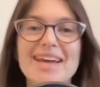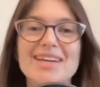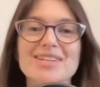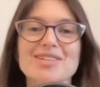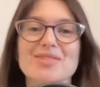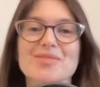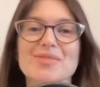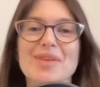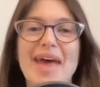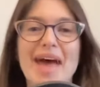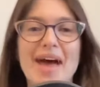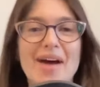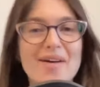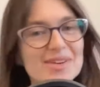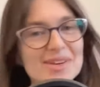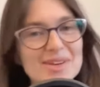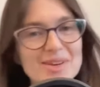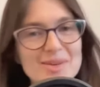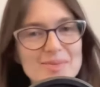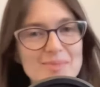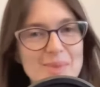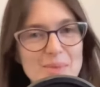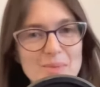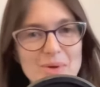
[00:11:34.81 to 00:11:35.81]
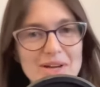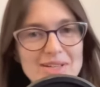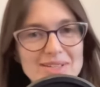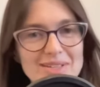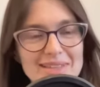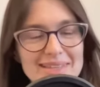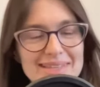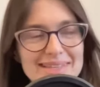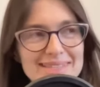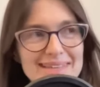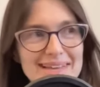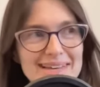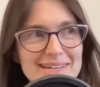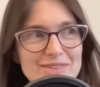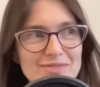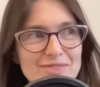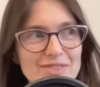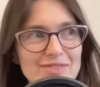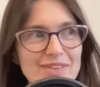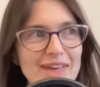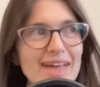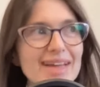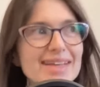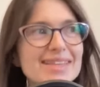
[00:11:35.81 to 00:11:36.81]
I do now and could memorize all these
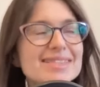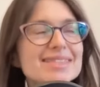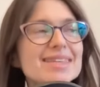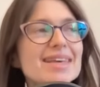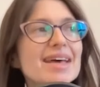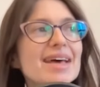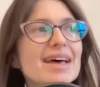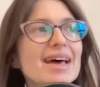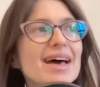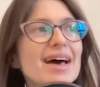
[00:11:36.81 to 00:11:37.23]
scientific facts.